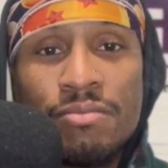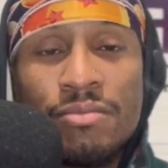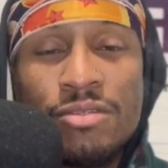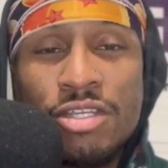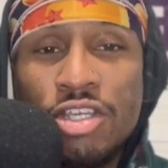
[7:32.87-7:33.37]

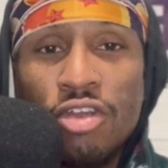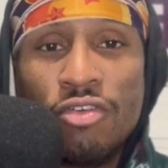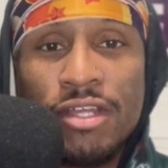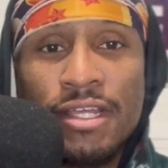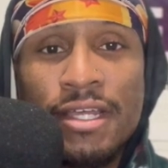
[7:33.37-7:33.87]

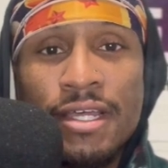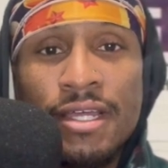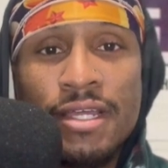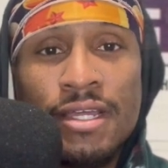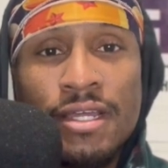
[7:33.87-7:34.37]
security?
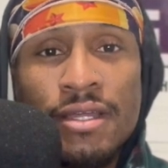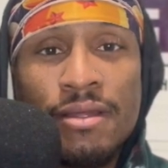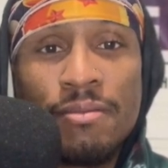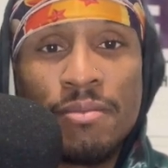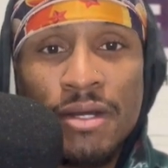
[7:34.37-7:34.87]

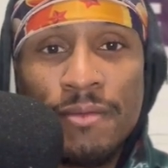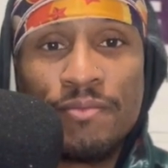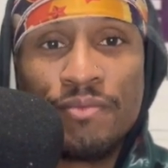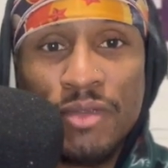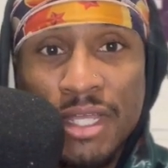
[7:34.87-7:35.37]
But
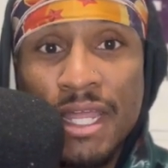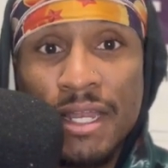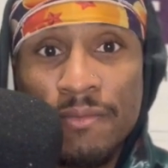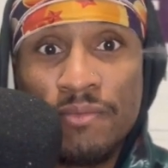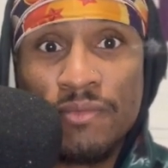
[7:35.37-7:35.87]

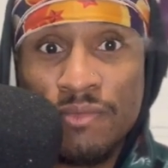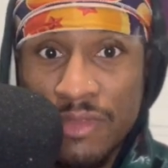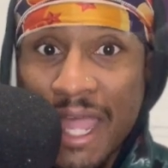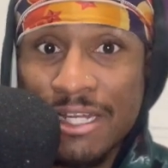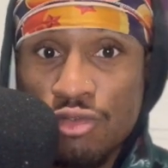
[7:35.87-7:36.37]
again,
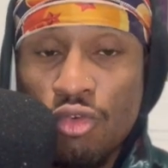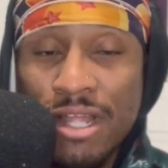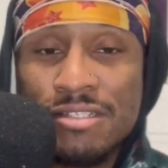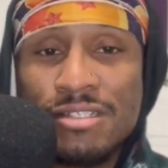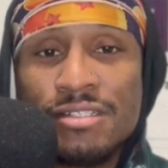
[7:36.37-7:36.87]
that's
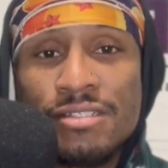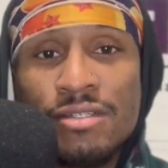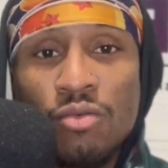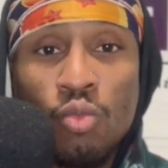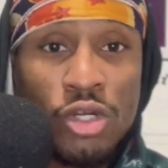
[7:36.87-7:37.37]
racist.
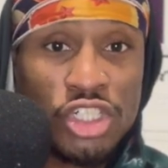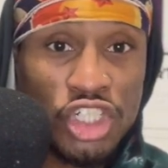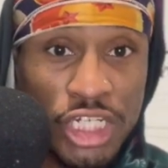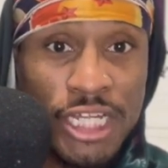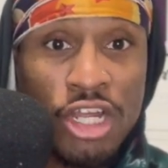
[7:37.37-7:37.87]
Was
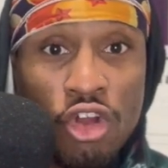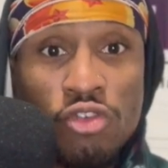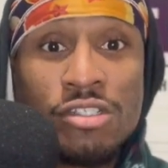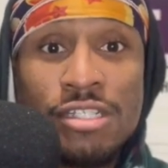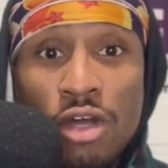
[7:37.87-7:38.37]
she
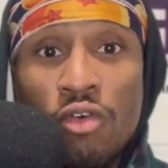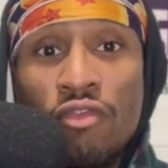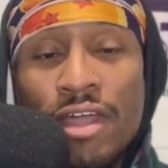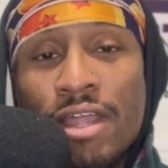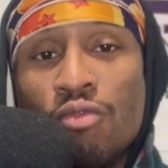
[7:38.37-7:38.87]
herself
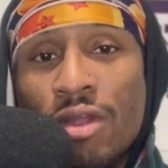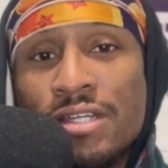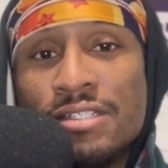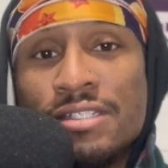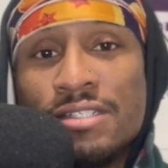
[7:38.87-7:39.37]
a
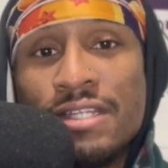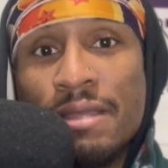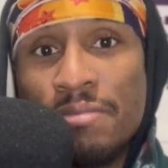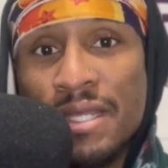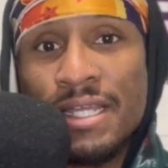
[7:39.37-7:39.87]
racist, a
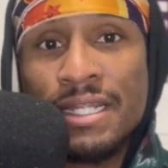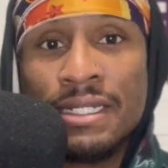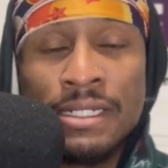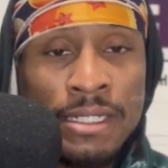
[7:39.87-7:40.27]
bigot?